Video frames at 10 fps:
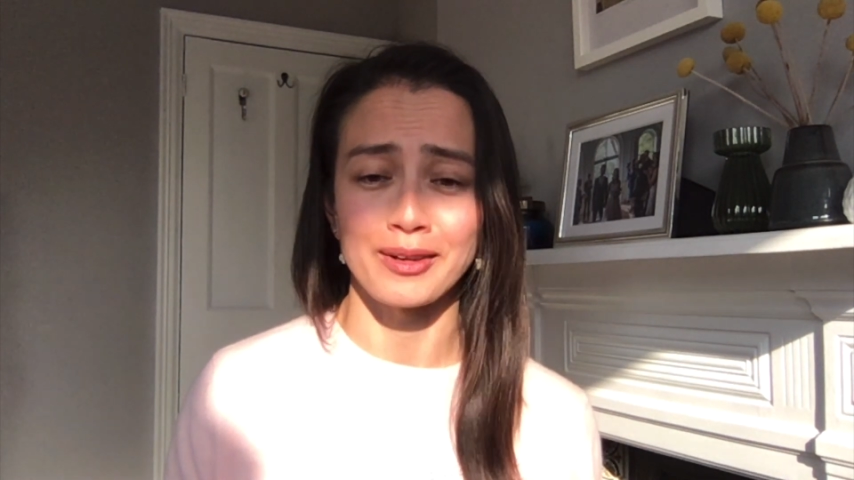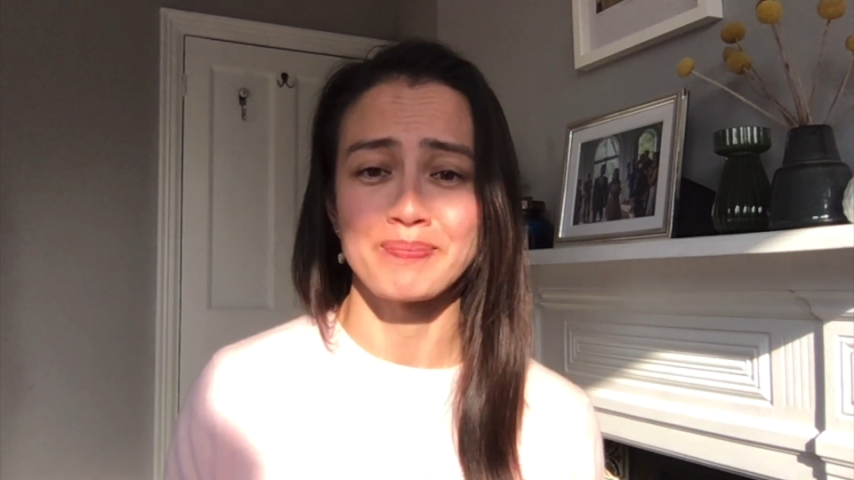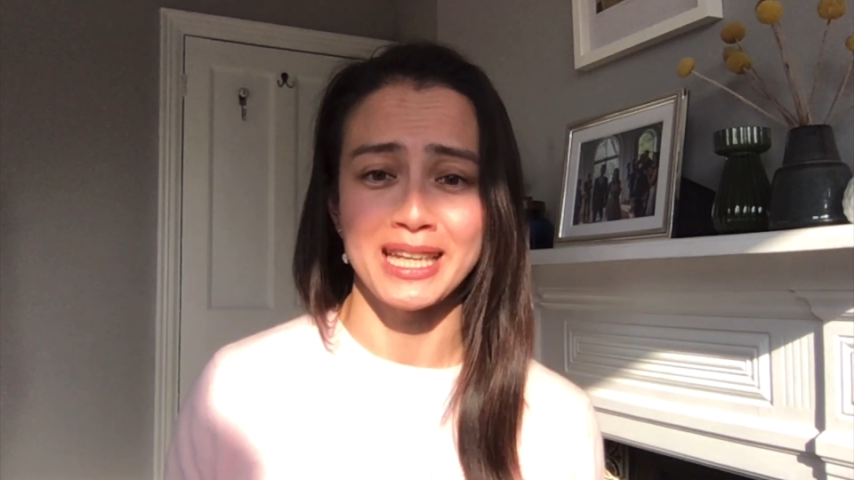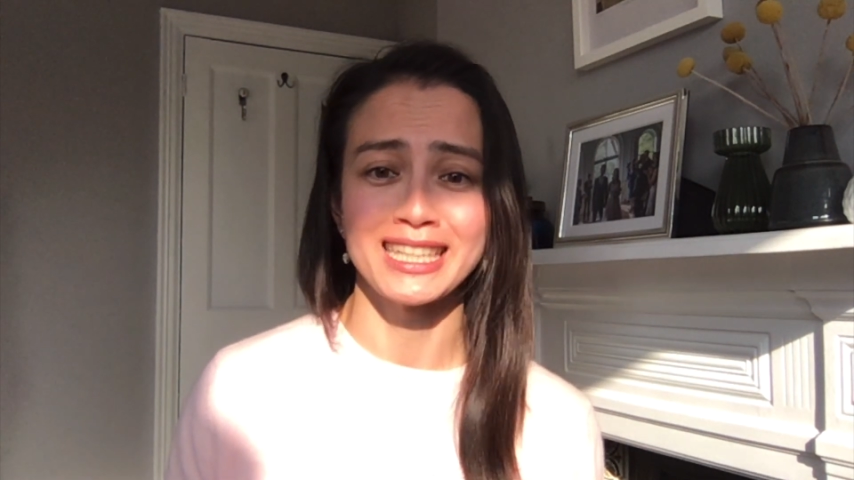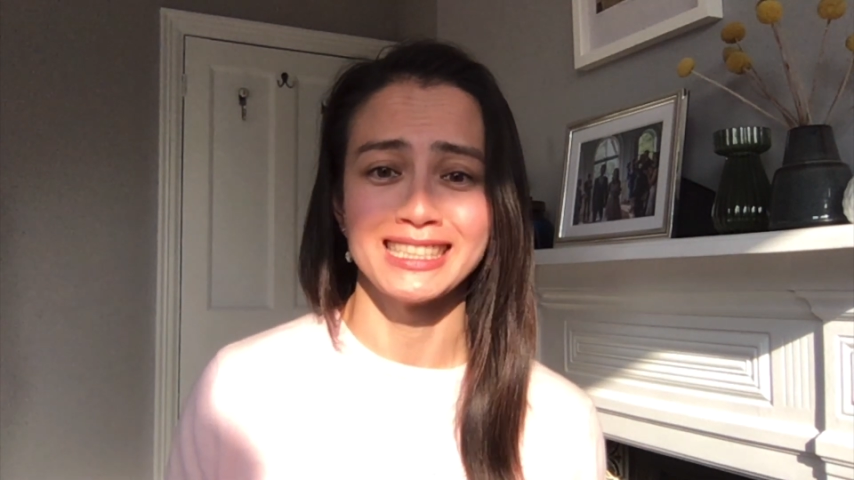
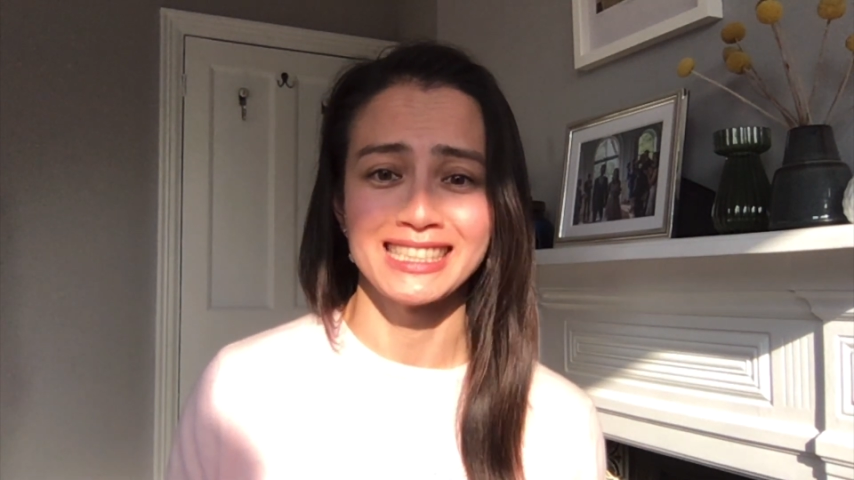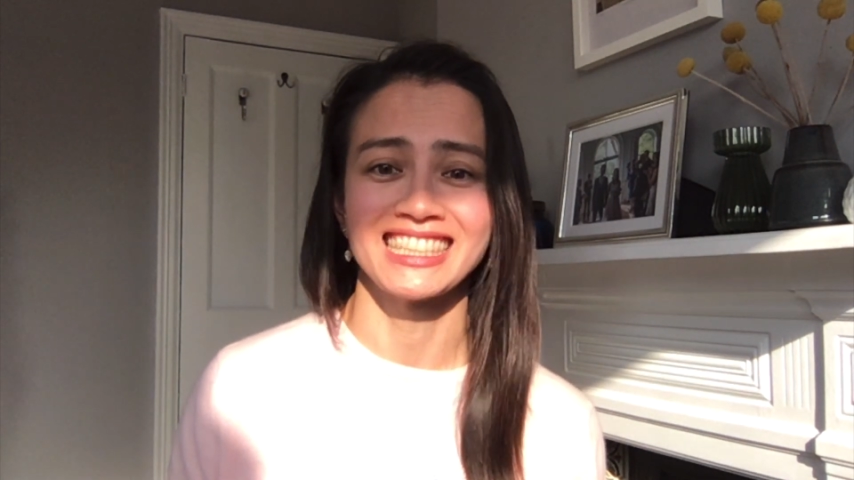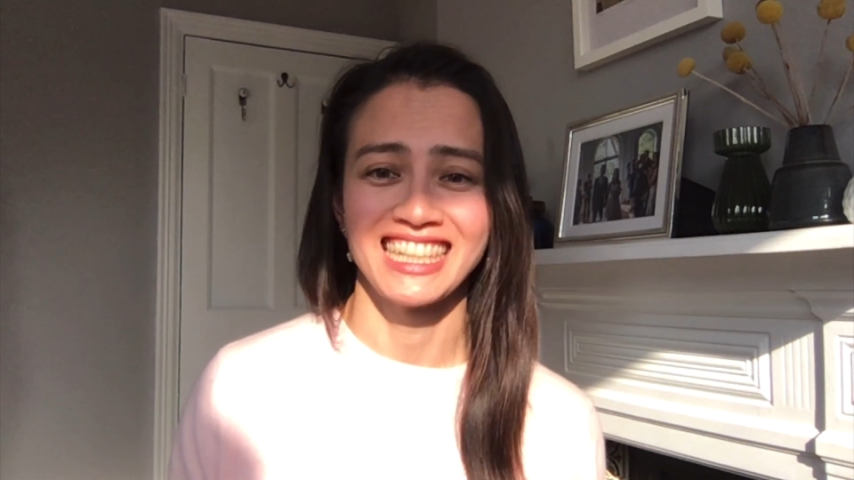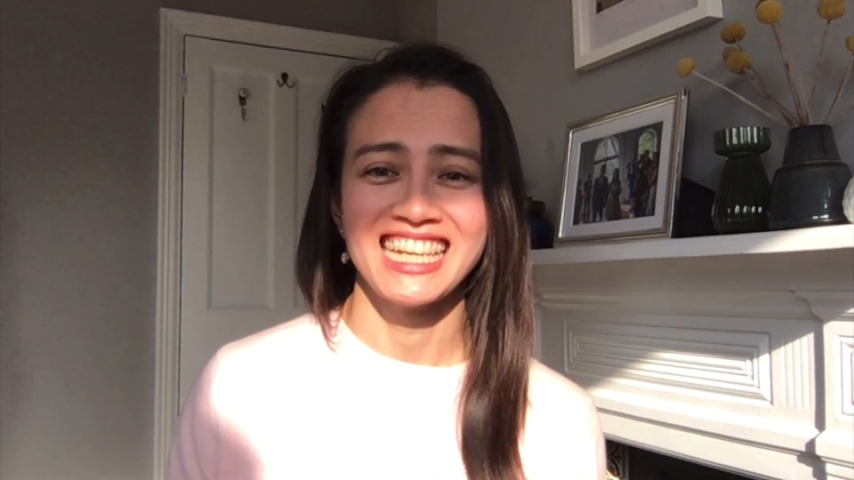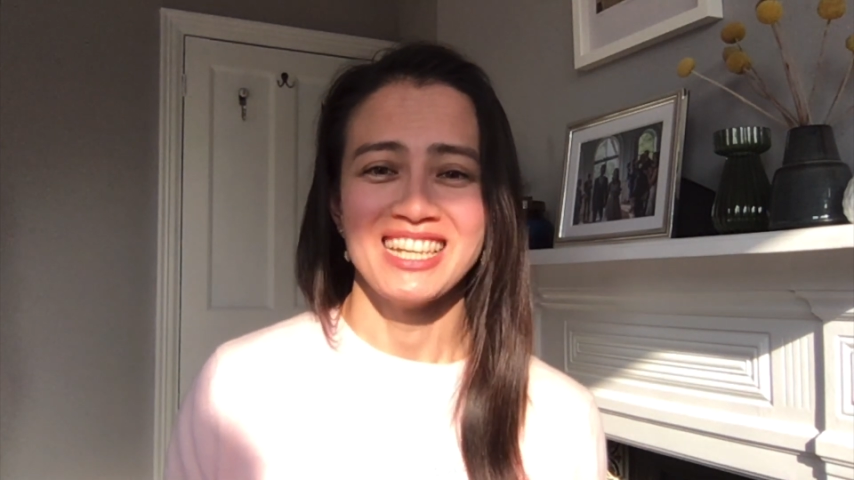because
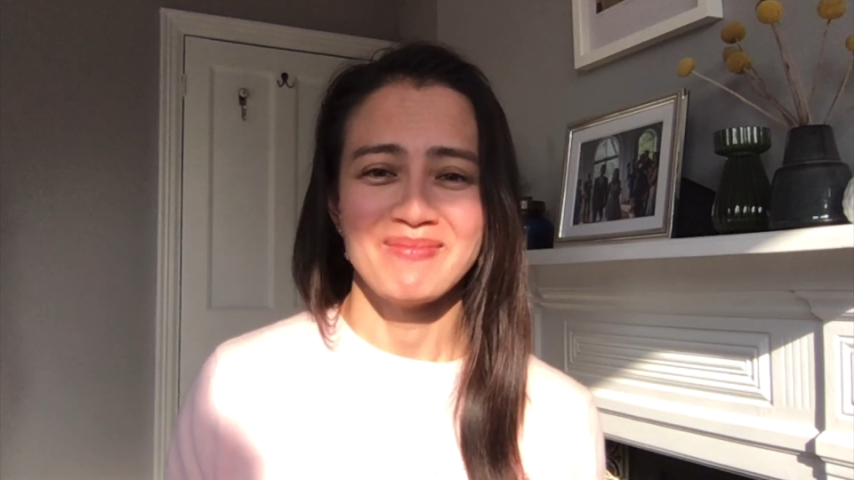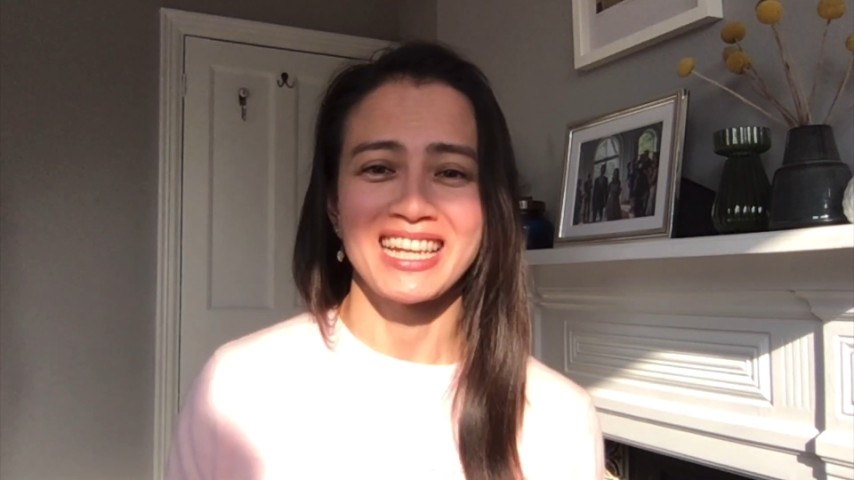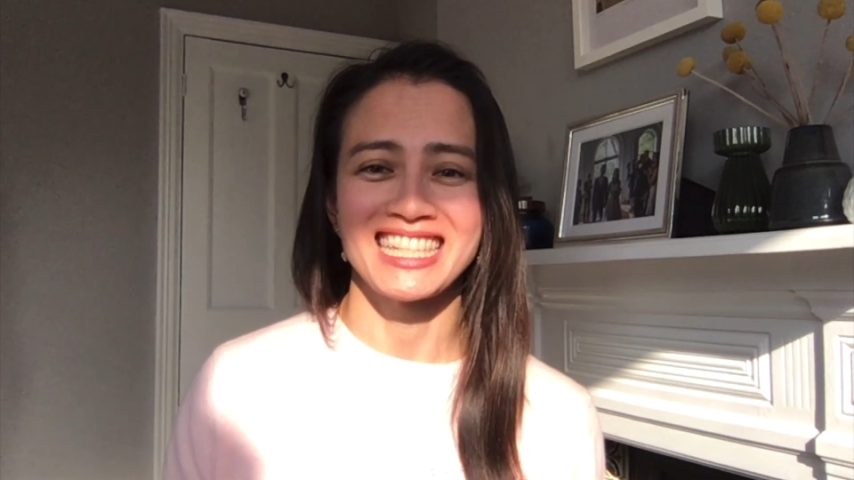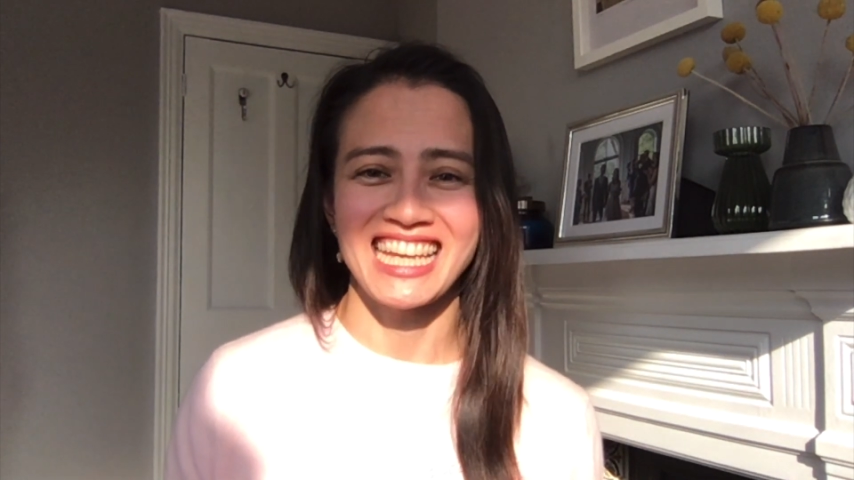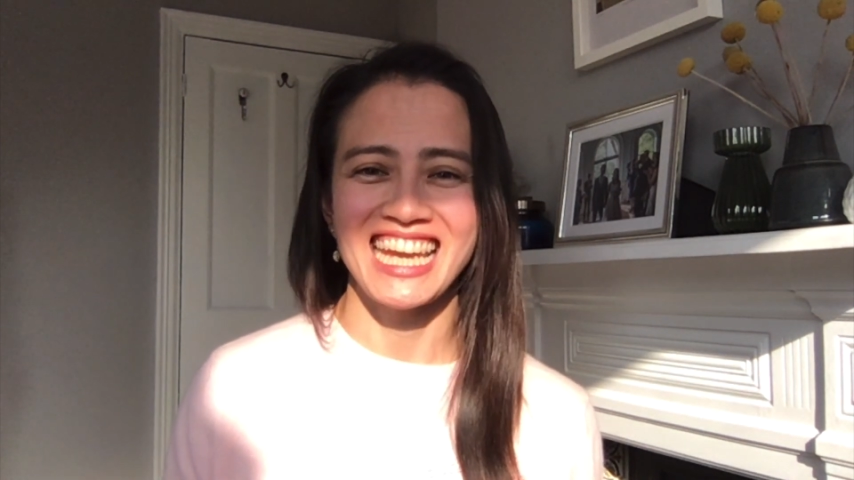
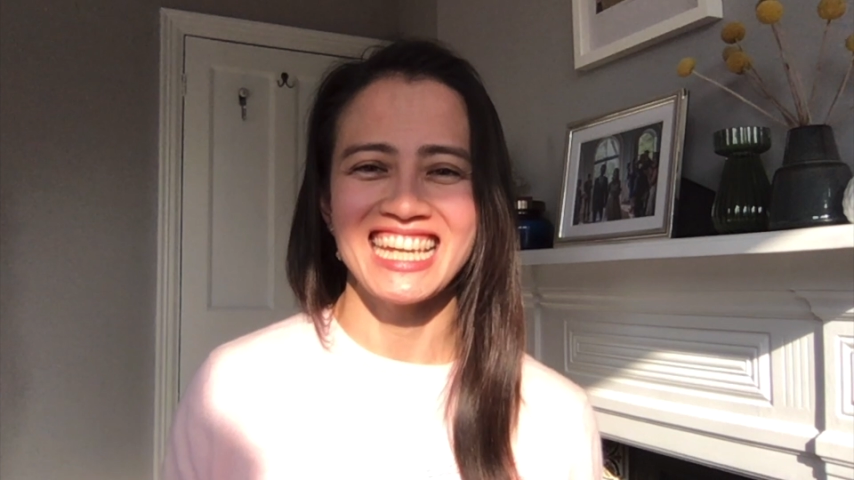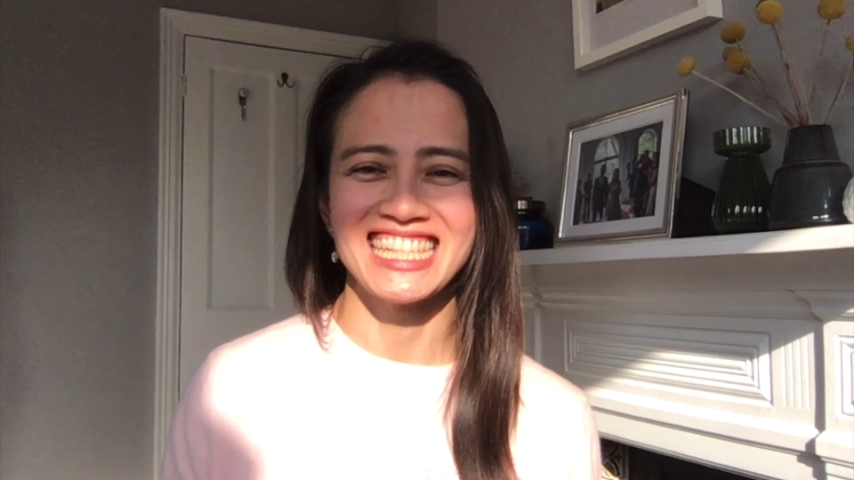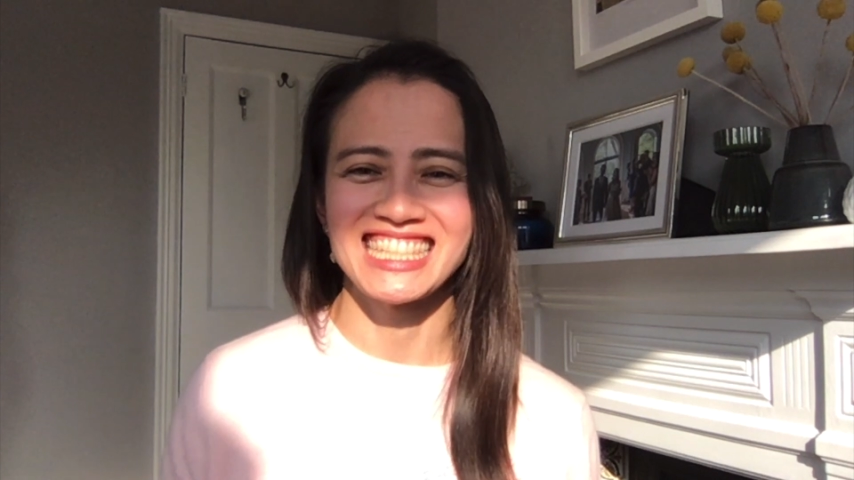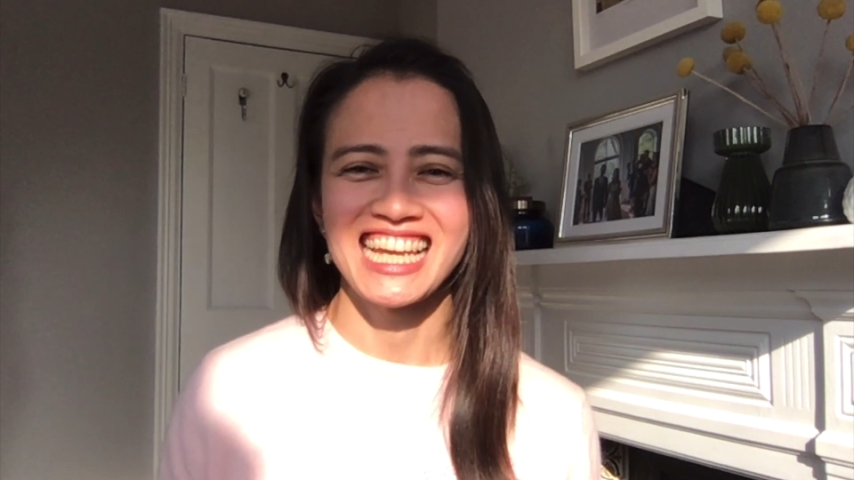because it is.